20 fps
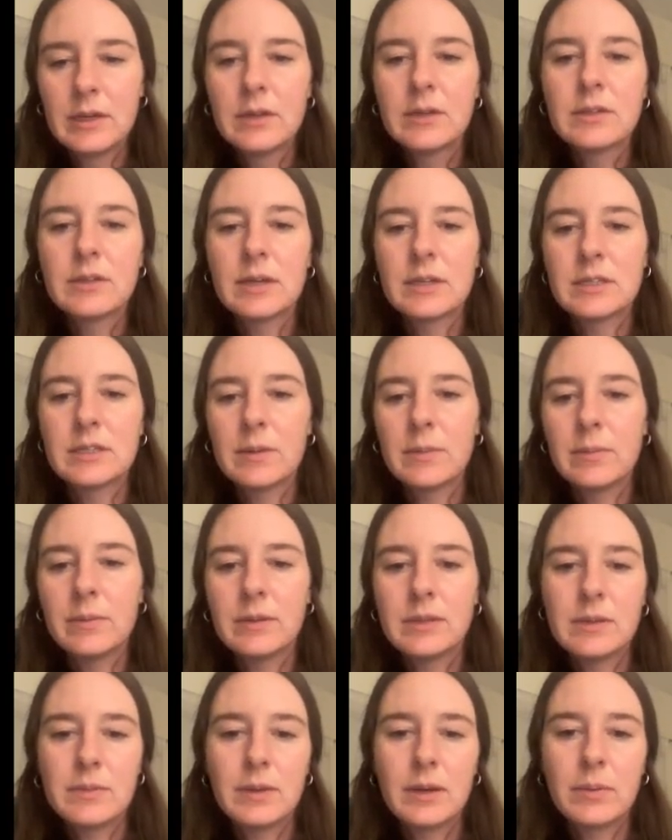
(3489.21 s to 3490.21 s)
so that's
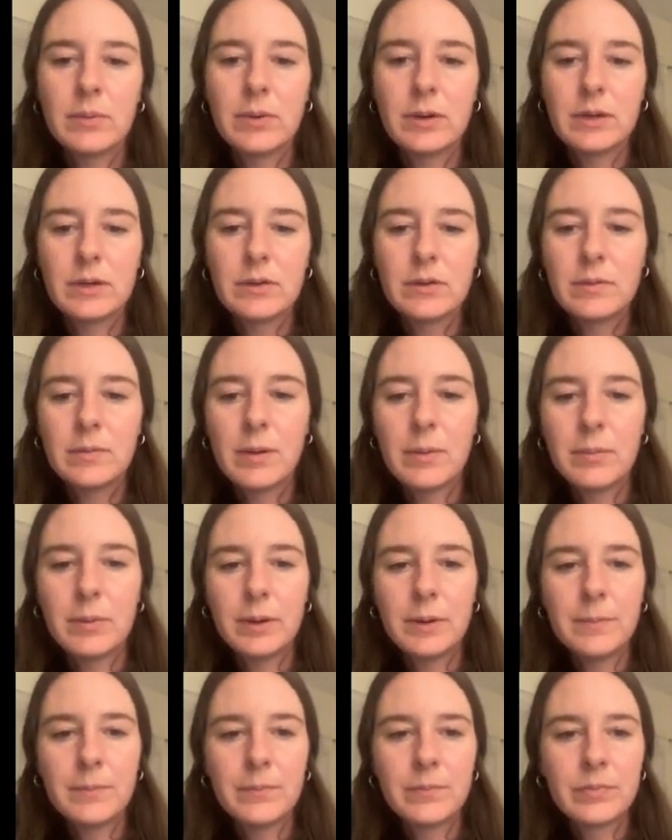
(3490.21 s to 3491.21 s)
something important to
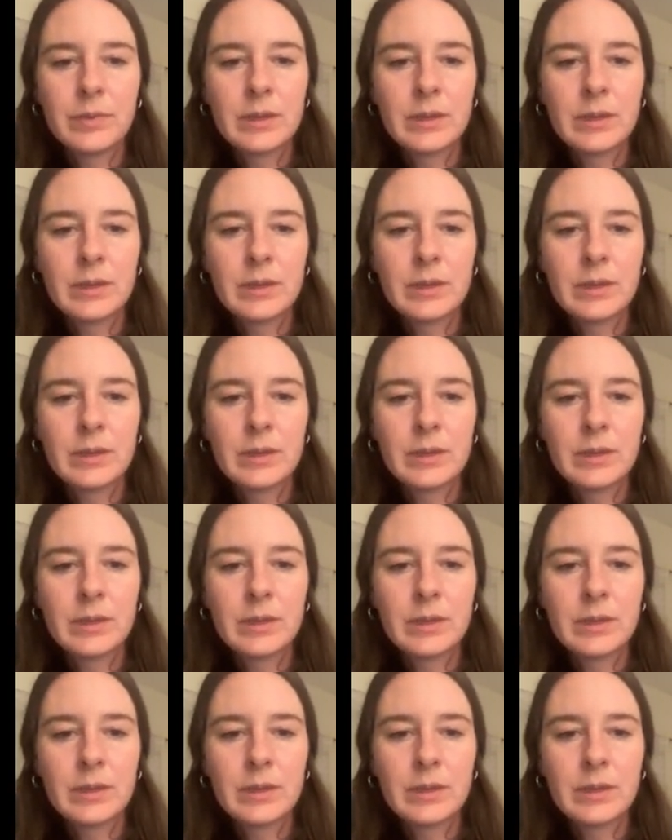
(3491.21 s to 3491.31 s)
remember.